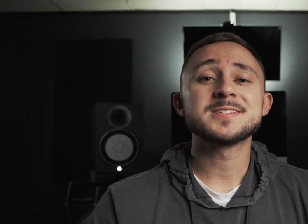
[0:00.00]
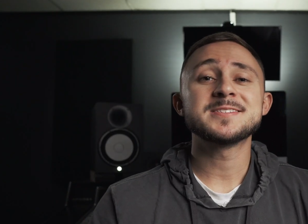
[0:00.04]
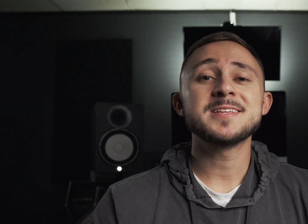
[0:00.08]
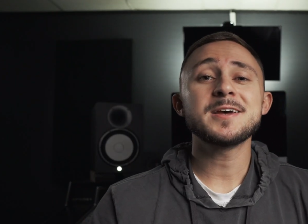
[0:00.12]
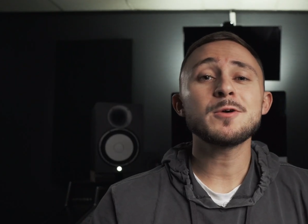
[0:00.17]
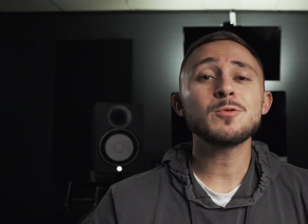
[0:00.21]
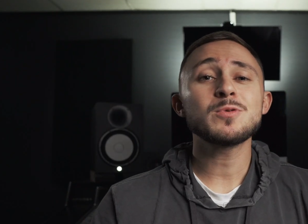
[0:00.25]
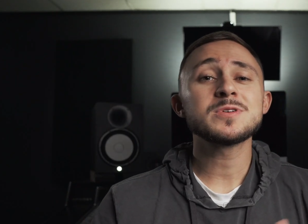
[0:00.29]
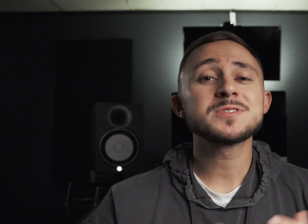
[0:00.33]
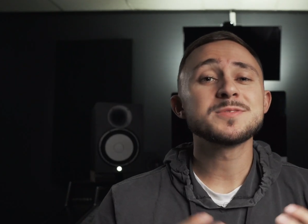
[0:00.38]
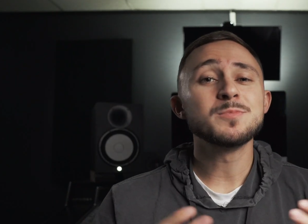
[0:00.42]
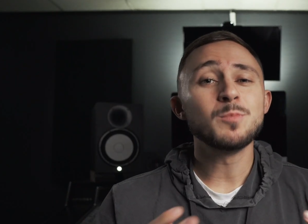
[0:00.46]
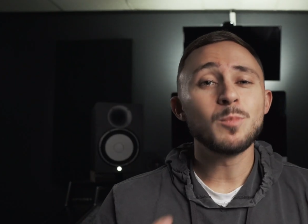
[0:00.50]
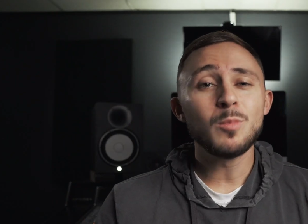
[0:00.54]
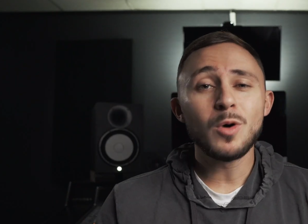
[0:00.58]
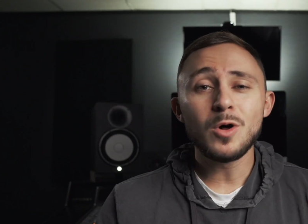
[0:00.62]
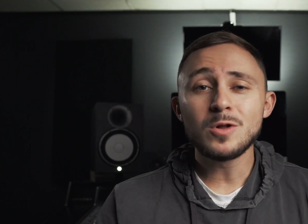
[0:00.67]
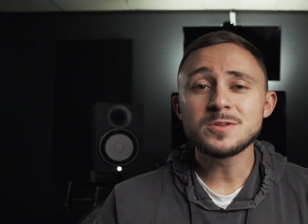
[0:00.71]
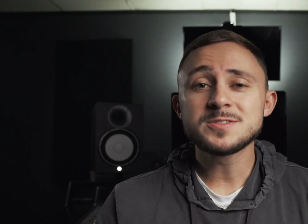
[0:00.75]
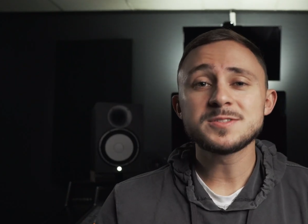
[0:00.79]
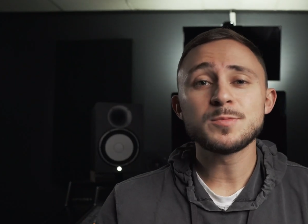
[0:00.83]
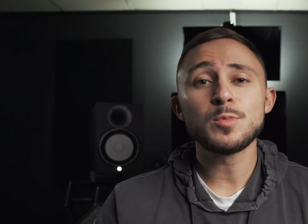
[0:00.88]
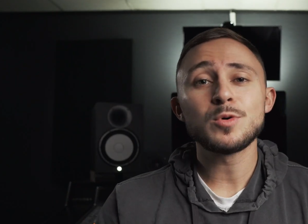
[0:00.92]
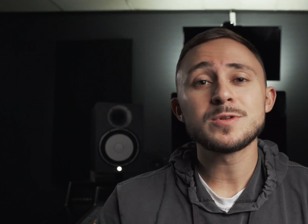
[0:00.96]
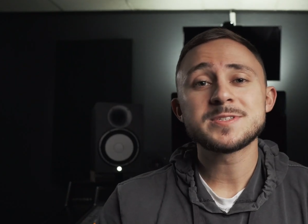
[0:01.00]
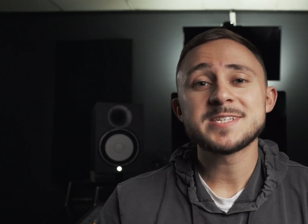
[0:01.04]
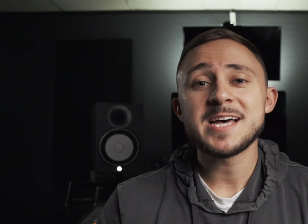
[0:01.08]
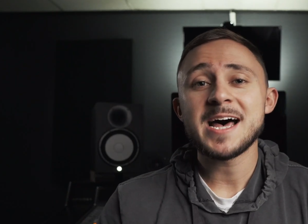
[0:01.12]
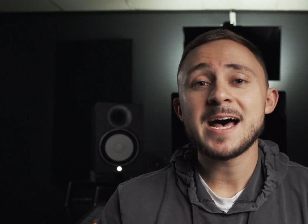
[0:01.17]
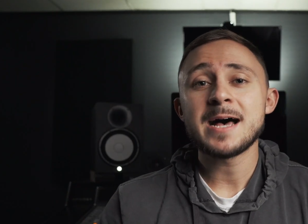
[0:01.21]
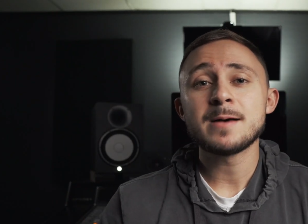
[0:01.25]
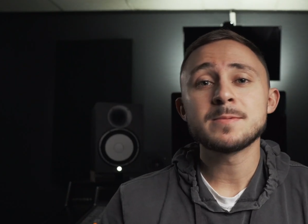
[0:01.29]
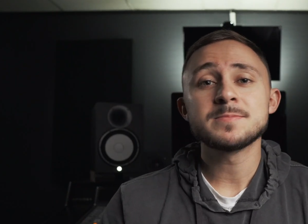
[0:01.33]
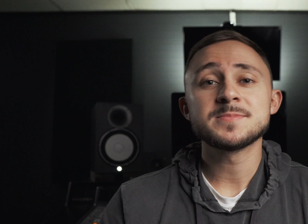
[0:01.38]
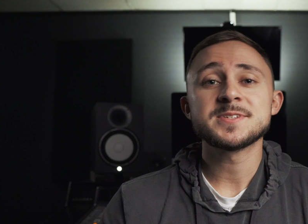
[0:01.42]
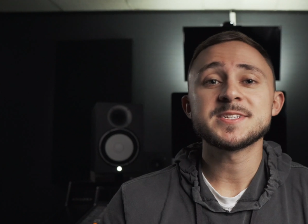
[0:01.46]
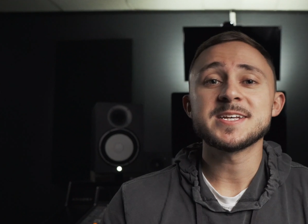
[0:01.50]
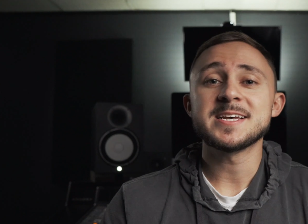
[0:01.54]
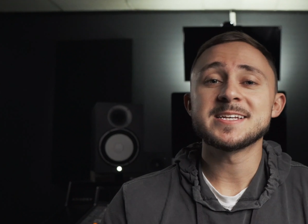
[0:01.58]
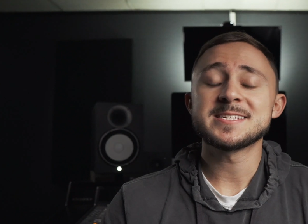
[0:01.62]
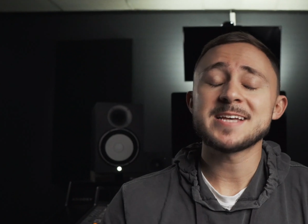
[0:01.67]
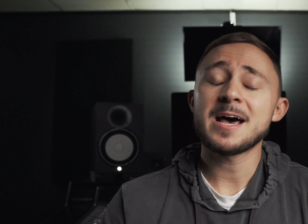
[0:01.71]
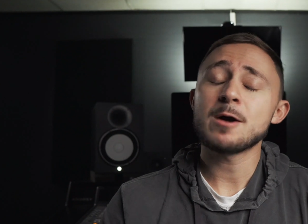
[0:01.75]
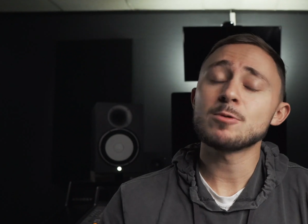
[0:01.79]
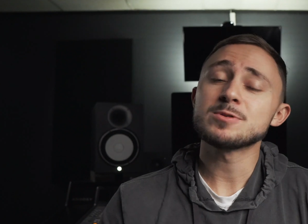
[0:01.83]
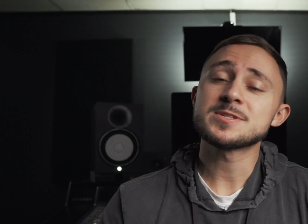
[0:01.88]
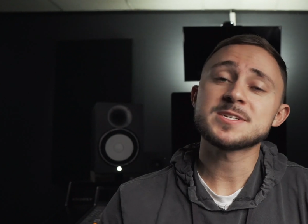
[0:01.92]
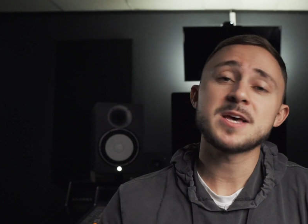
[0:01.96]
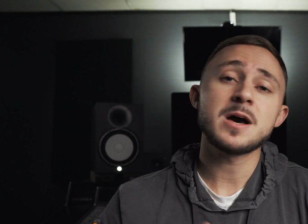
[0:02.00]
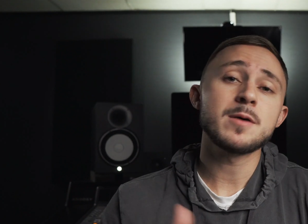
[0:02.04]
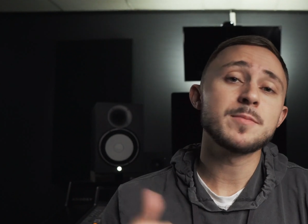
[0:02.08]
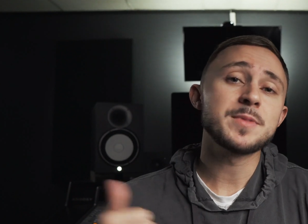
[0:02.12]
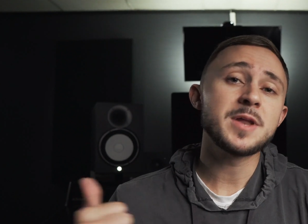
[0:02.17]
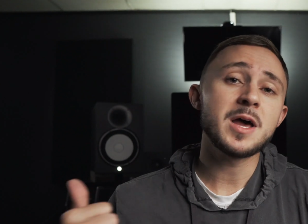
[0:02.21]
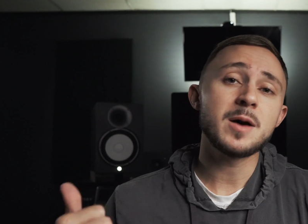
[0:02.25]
there was multiple times as I was coming